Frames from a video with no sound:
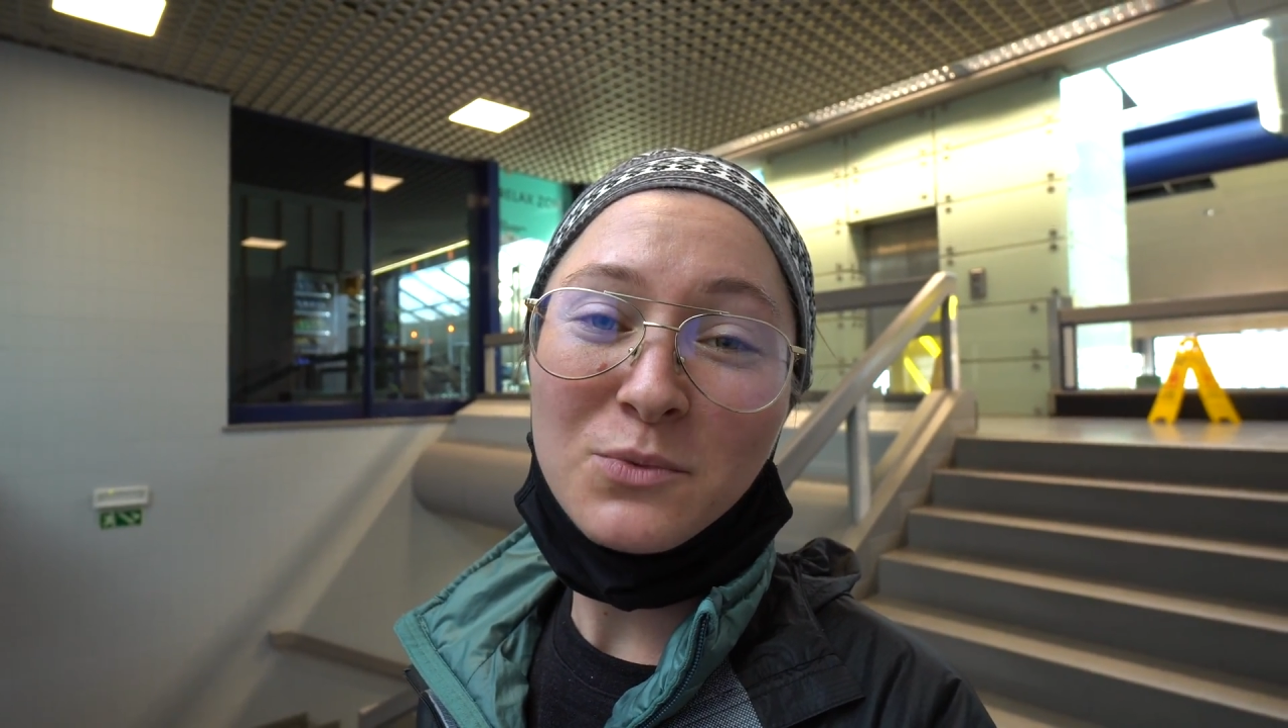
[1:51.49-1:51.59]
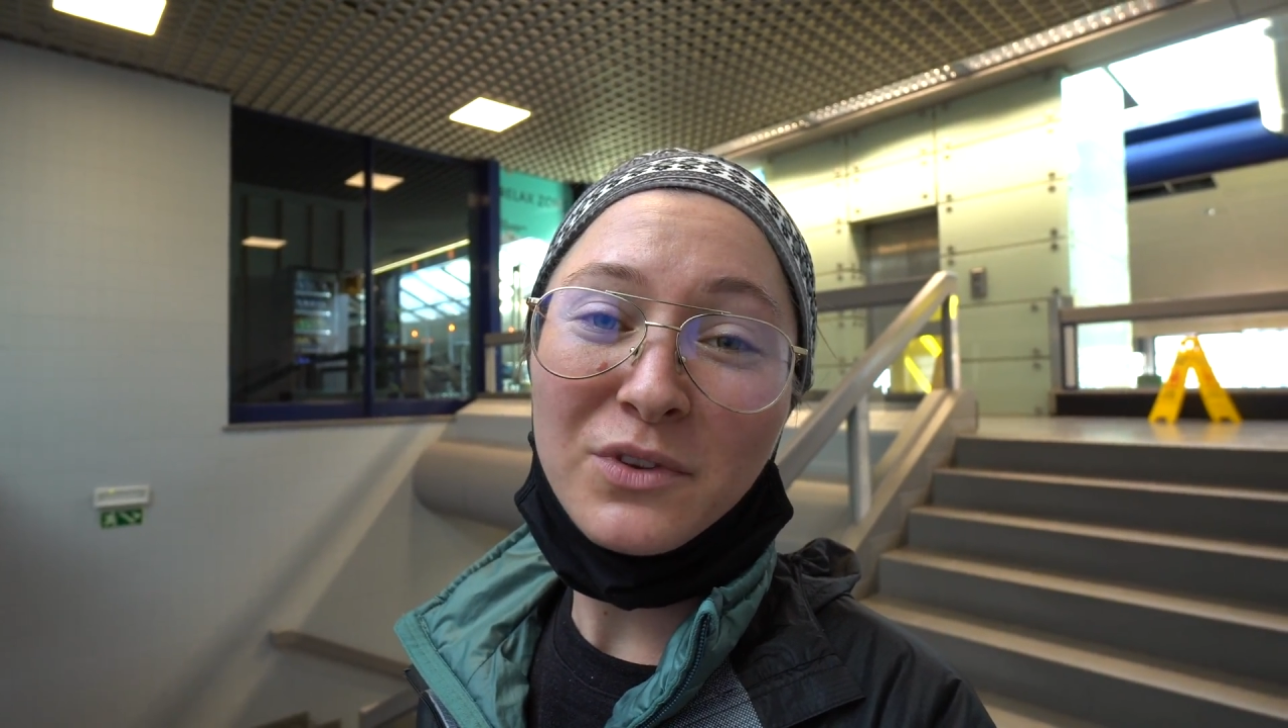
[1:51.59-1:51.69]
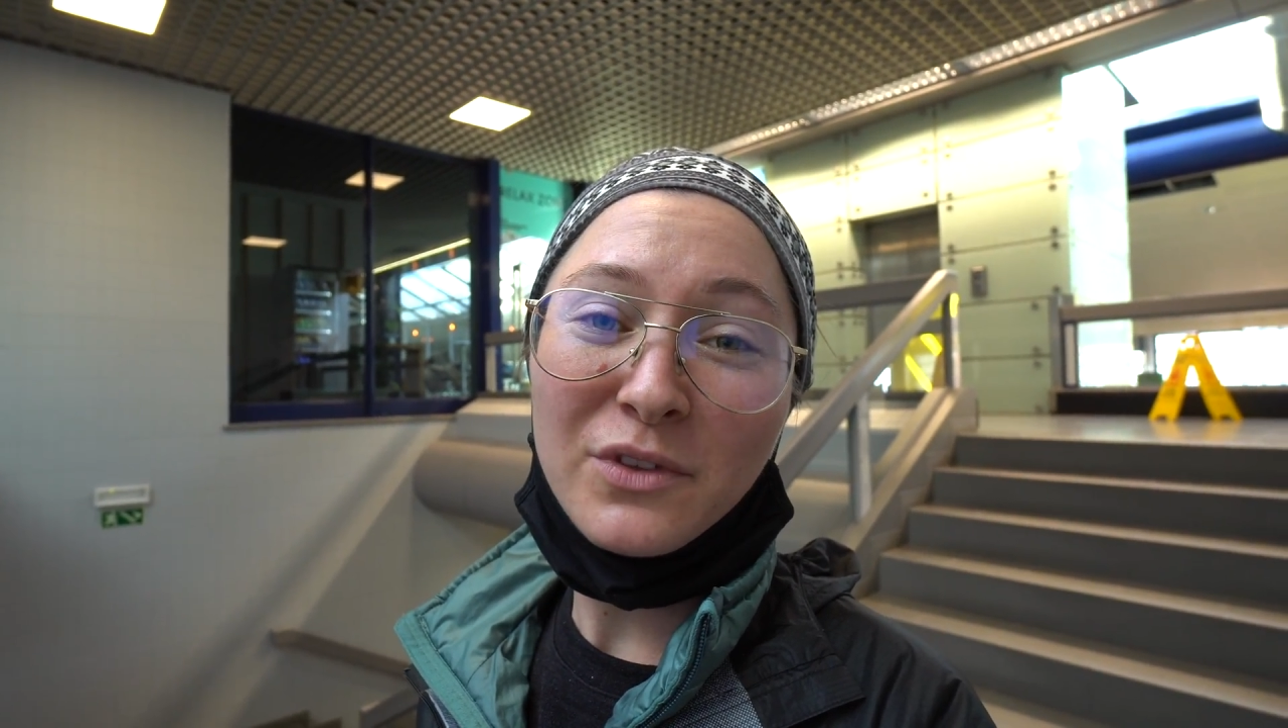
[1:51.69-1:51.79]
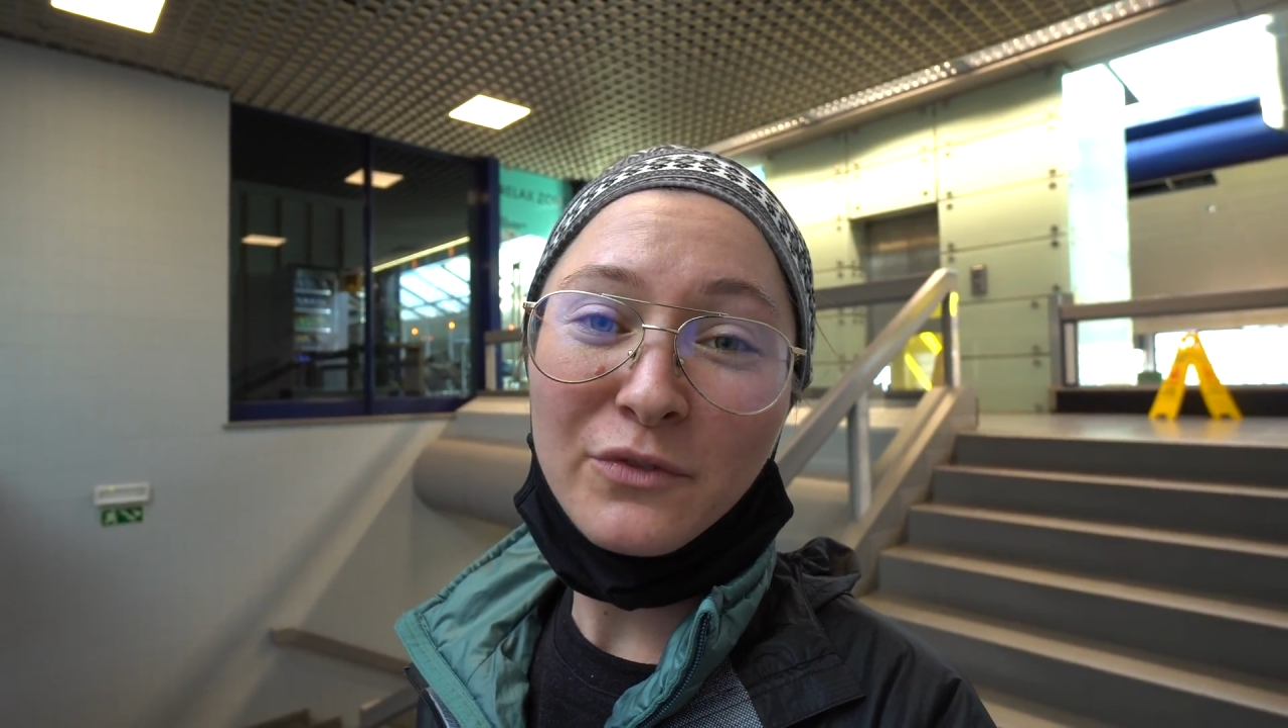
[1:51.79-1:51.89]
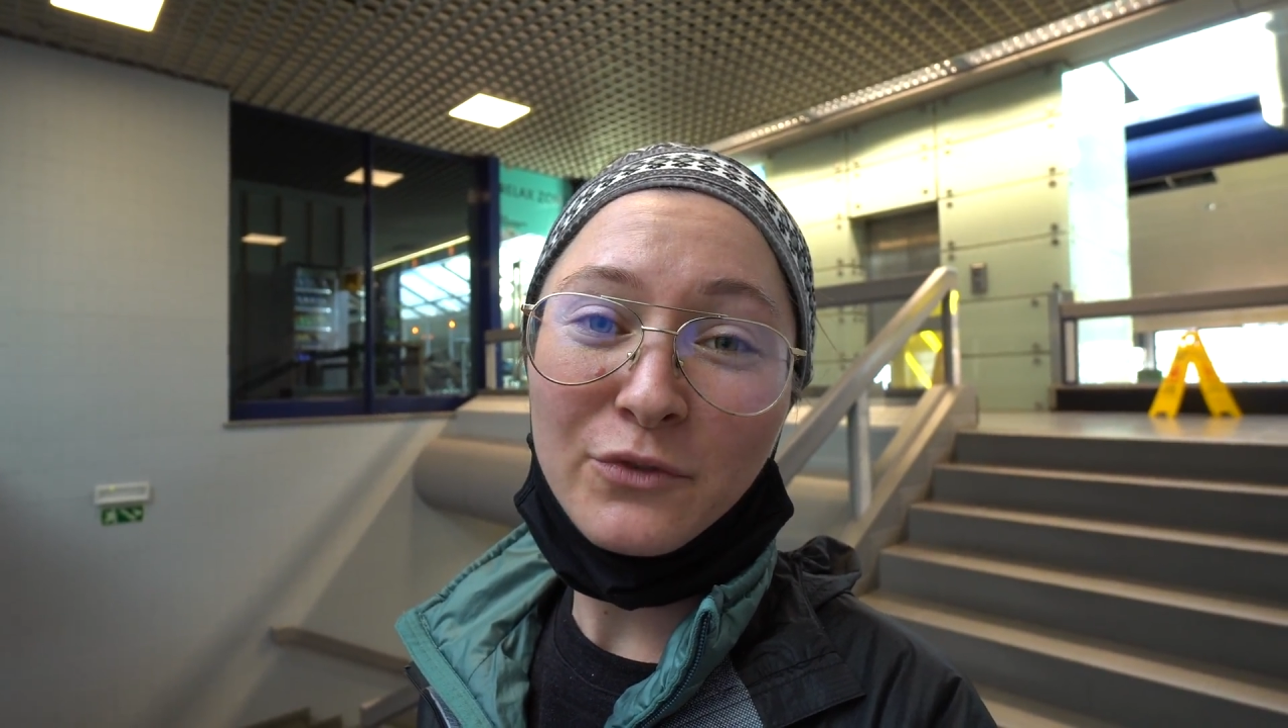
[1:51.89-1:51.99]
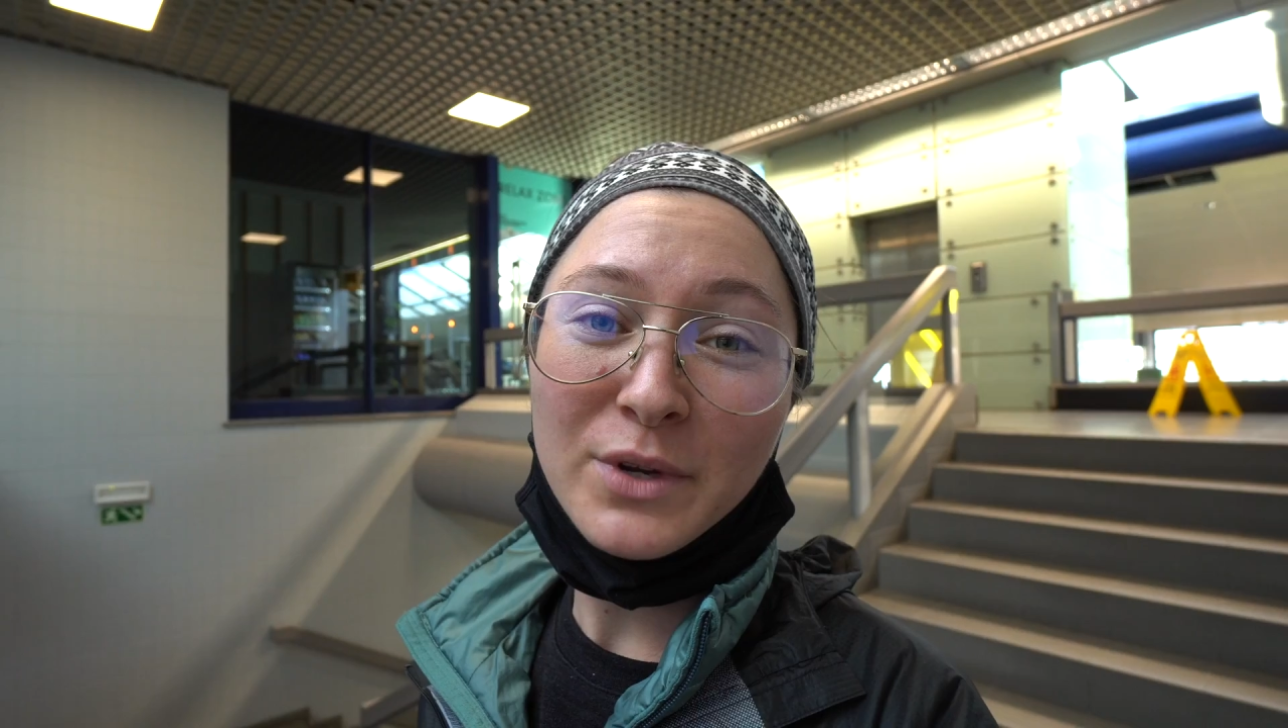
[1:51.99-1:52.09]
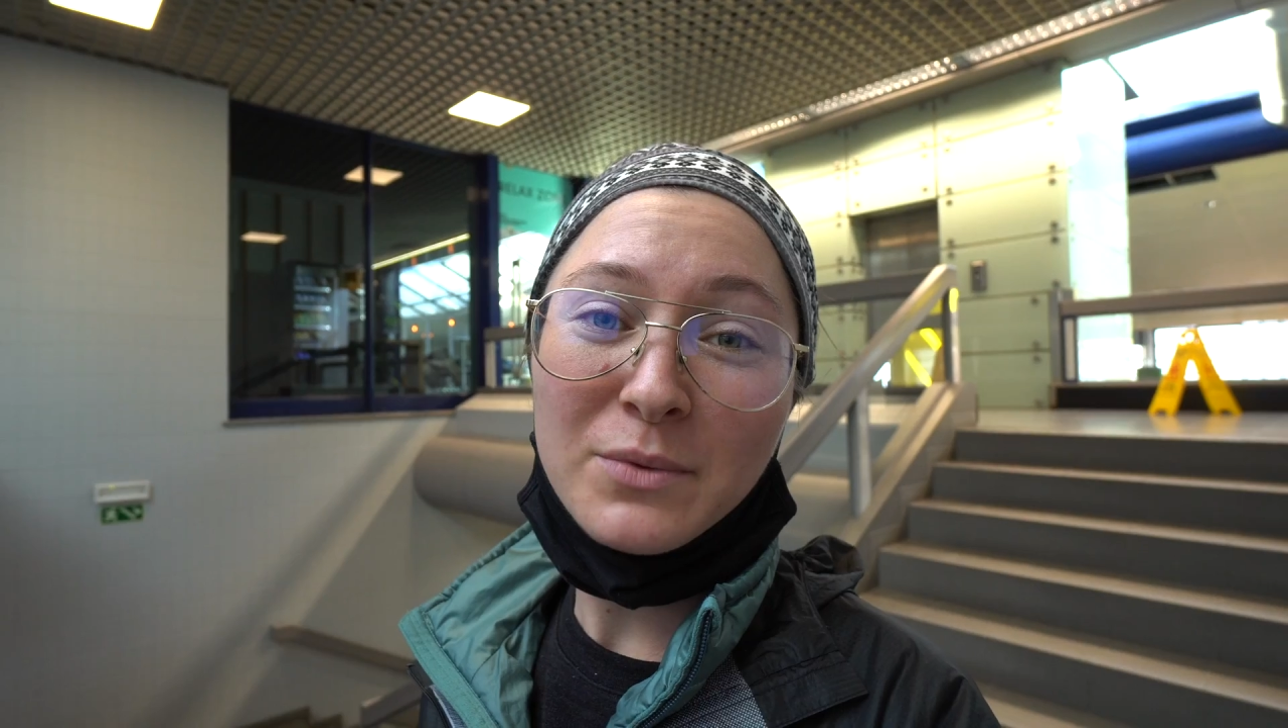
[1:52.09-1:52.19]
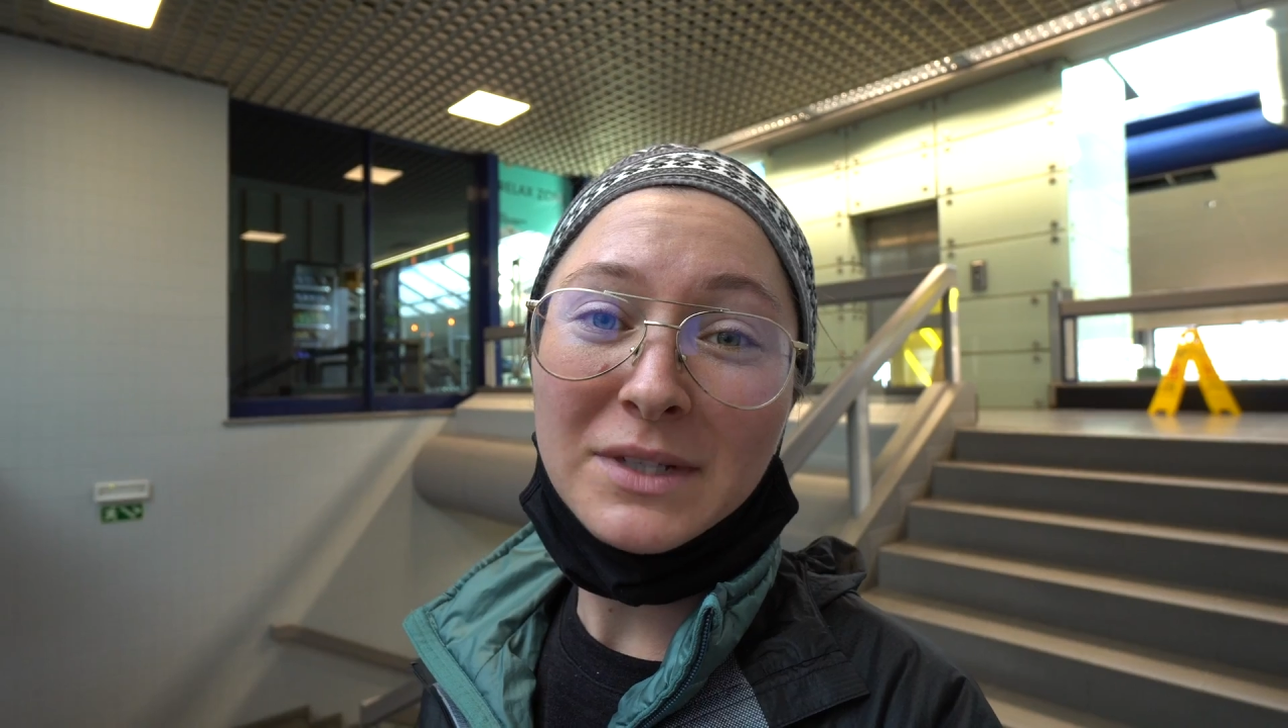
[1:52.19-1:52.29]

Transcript: with a free